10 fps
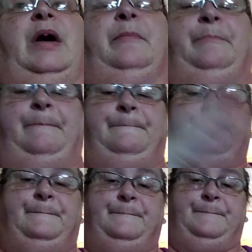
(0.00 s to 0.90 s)
a
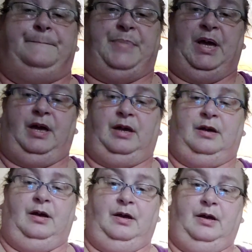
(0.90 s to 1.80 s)

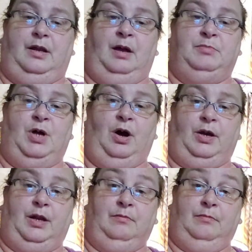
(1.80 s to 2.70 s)
big, and I'm
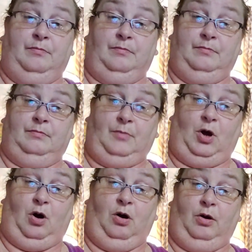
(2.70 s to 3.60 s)
talking
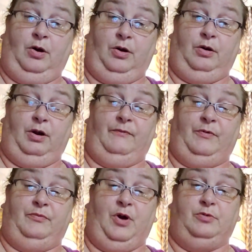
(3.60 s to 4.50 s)
honker of
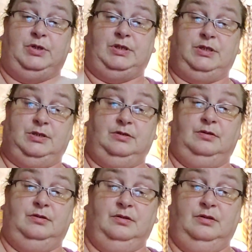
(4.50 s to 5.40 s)
a roast,
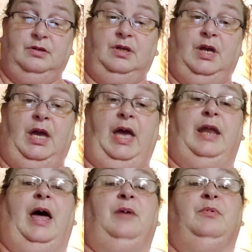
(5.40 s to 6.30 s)

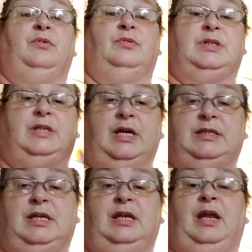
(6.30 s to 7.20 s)
and I will
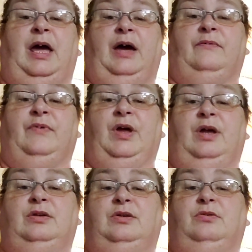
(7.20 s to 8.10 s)
slice it in half
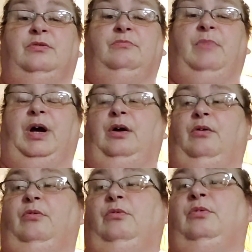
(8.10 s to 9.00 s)
and do my
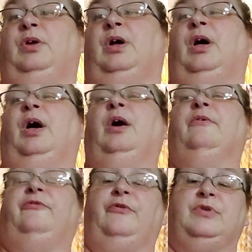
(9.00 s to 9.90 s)
own
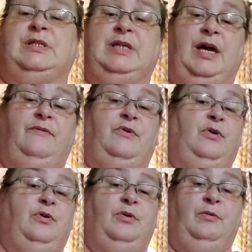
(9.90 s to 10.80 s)
food
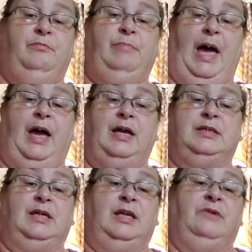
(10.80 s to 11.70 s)
saver
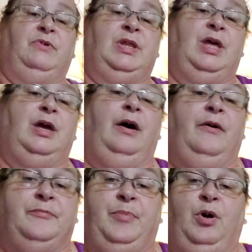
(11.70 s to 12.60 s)
bags and everything
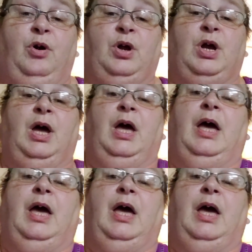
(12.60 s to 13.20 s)
of pork.